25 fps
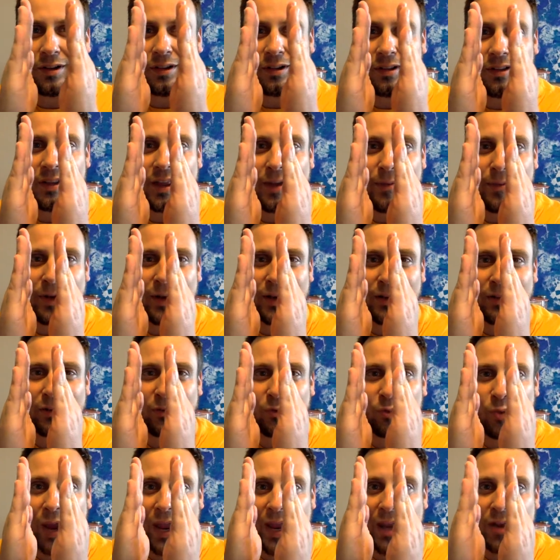Limiting the
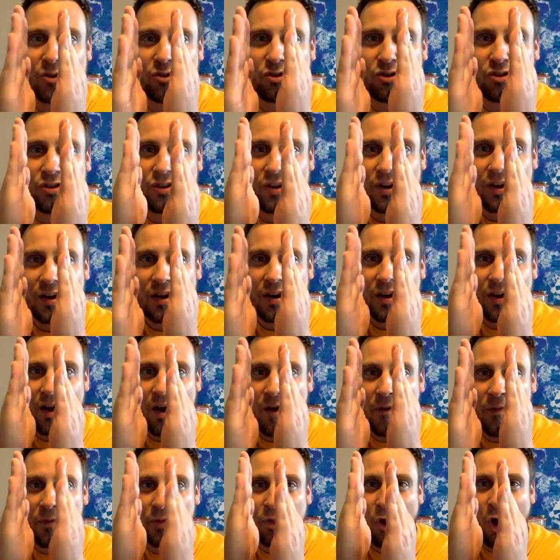range
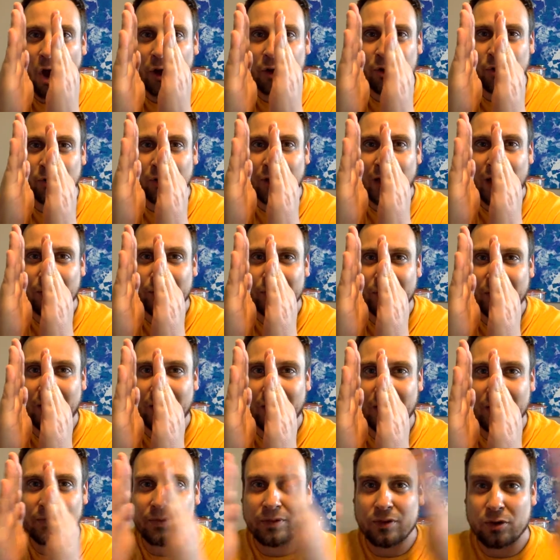of thought you're allowed to
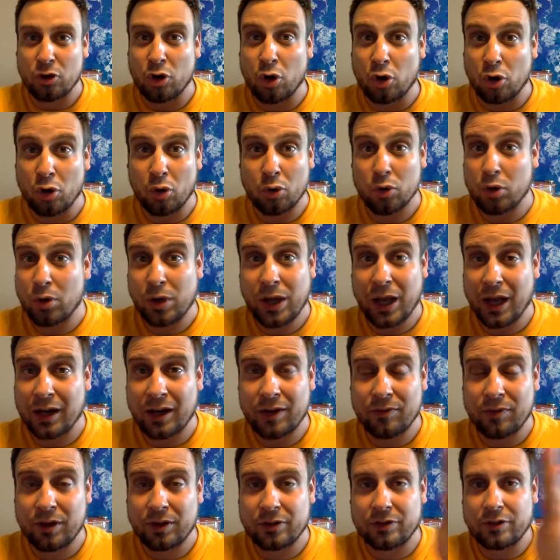have. No, you can't
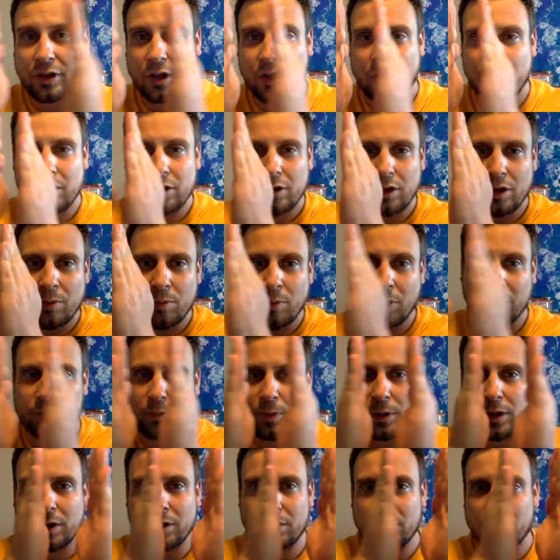have this. It must
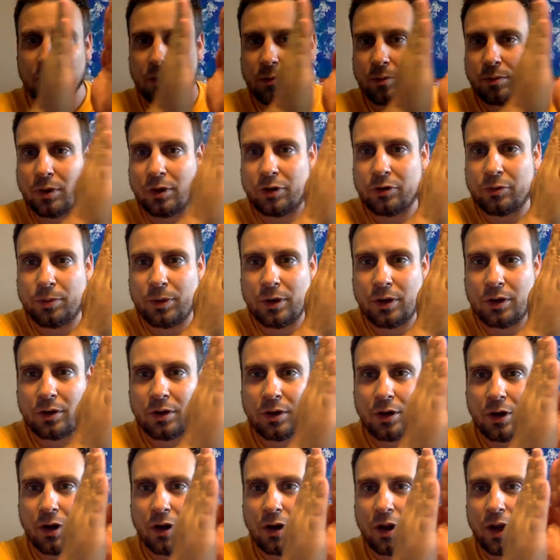be here. It must be here.
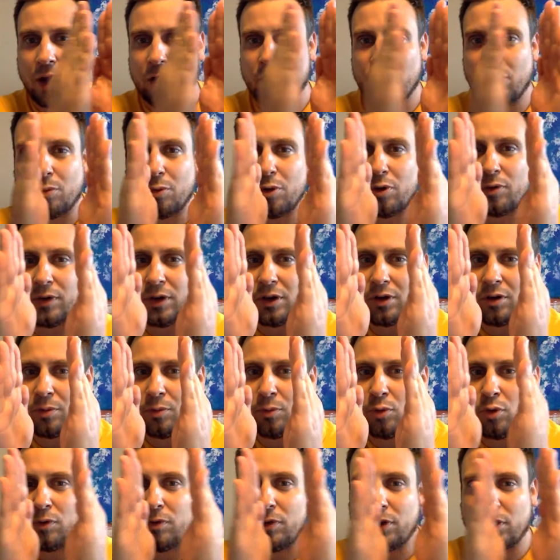And you'll move it. You'll
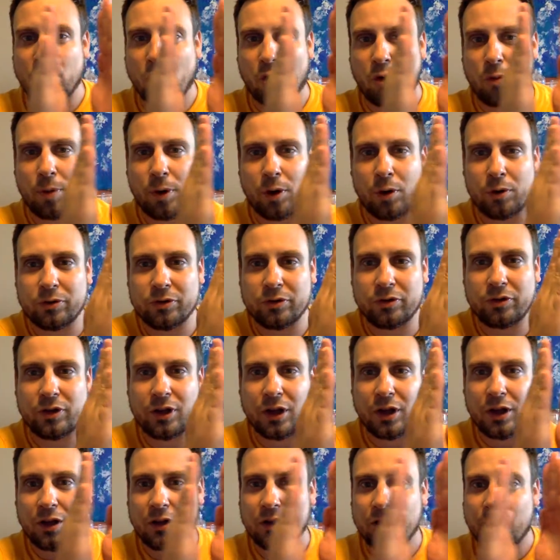move the goalposts
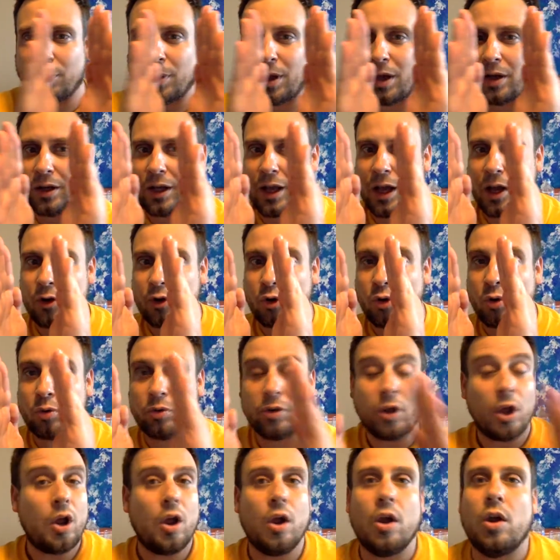depending on who.
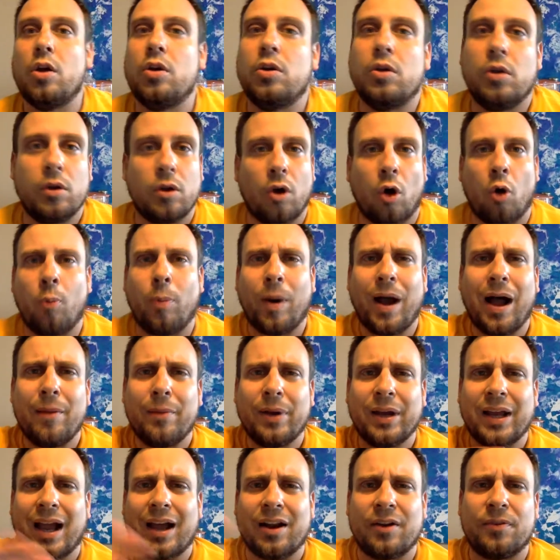
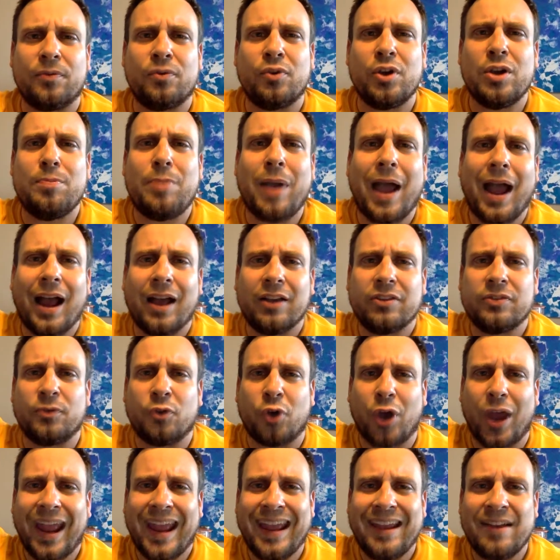Obama got a free pass
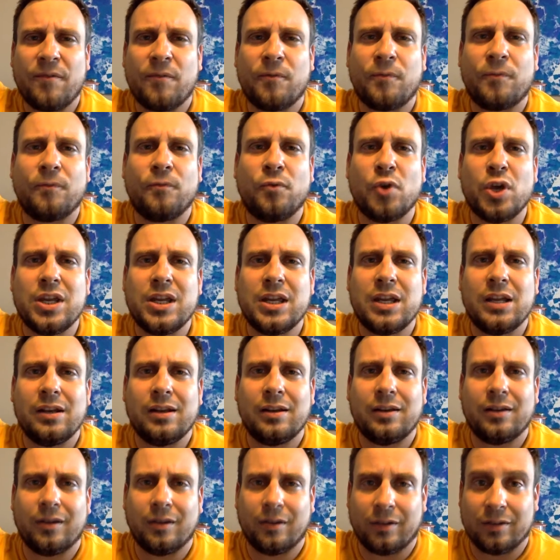for 8 freaking
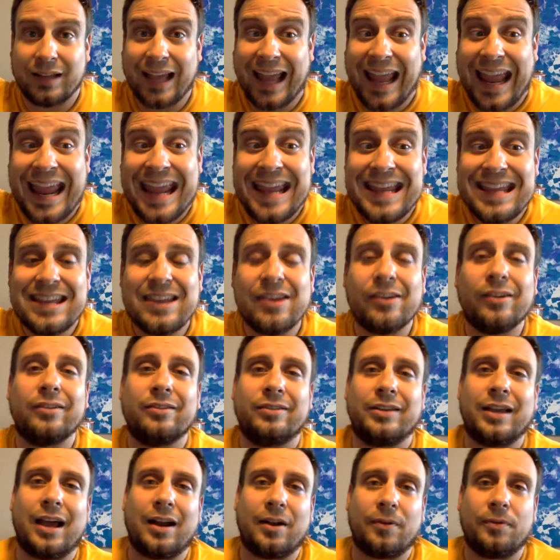years. 8 years
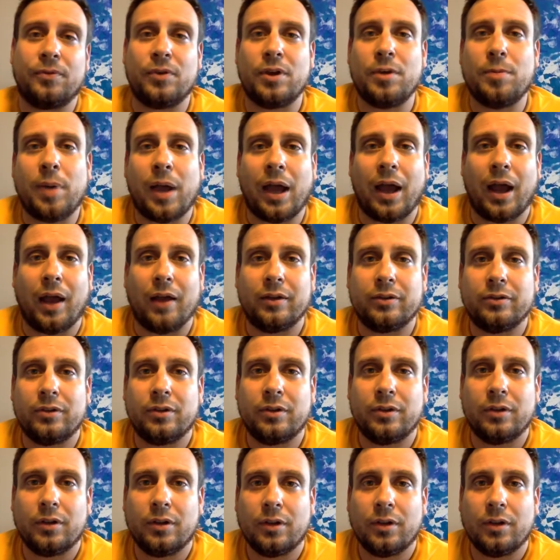got a free pass.